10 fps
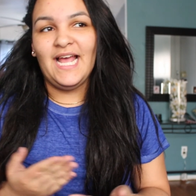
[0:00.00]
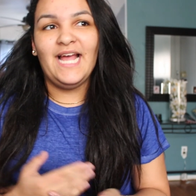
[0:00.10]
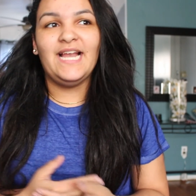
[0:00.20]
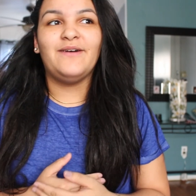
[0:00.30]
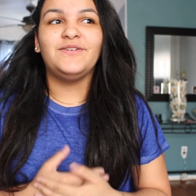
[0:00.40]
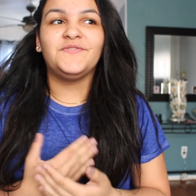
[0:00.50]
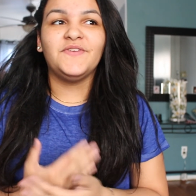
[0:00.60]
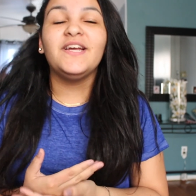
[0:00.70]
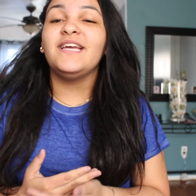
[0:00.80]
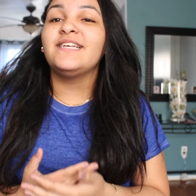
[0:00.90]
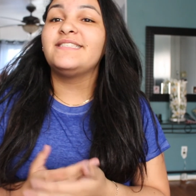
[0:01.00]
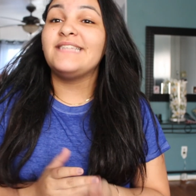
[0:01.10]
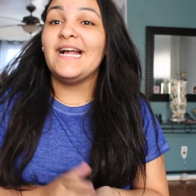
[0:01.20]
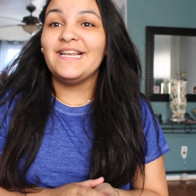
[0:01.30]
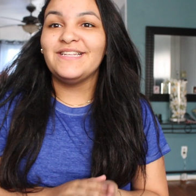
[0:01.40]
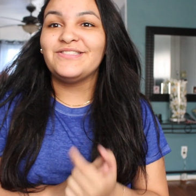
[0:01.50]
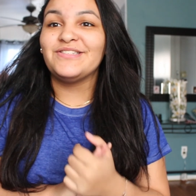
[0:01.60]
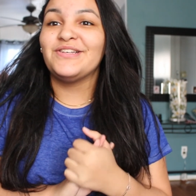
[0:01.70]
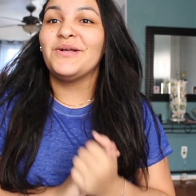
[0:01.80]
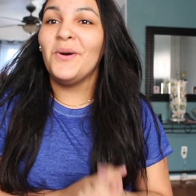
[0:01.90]
and I was very excited
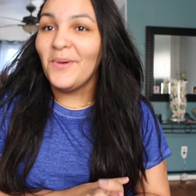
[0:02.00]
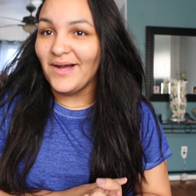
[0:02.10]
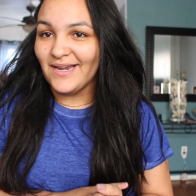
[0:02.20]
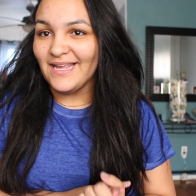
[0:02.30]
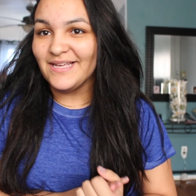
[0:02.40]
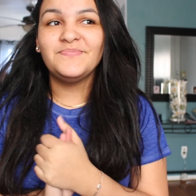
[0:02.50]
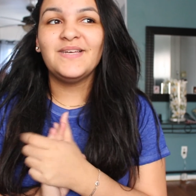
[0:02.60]
to go on it